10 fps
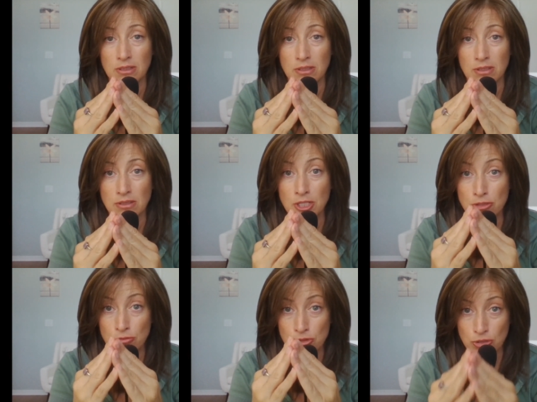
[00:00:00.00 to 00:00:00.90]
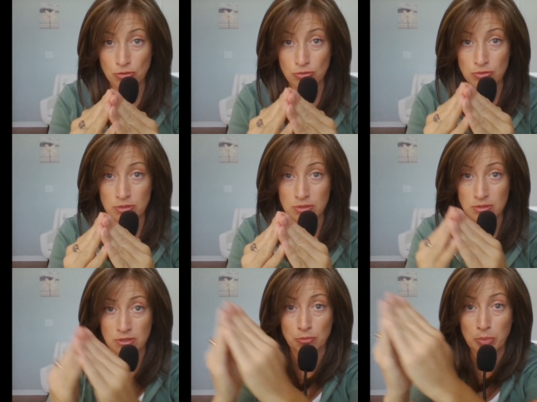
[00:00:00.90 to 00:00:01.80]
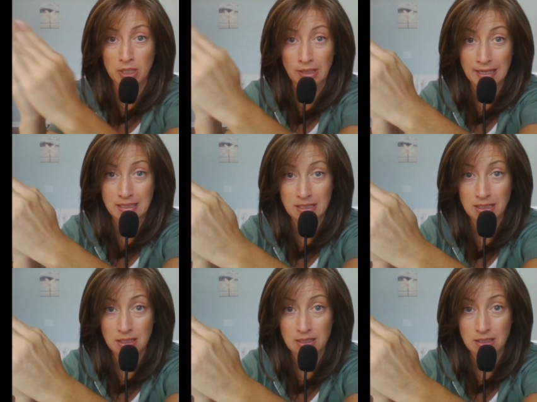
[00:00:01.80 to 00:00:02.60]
Did you choose to be elected?